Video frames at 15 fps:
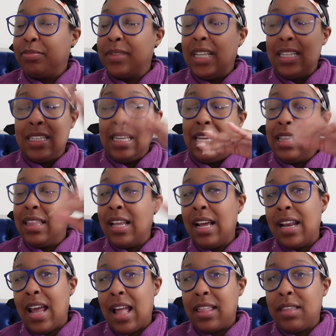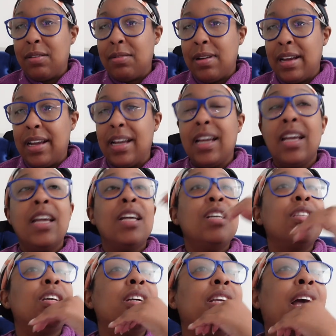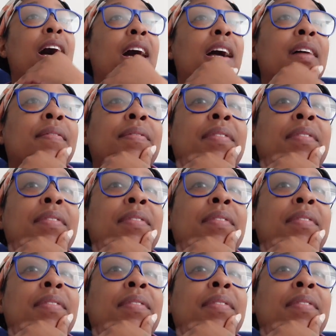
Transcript: let's get that out the way. So y'all have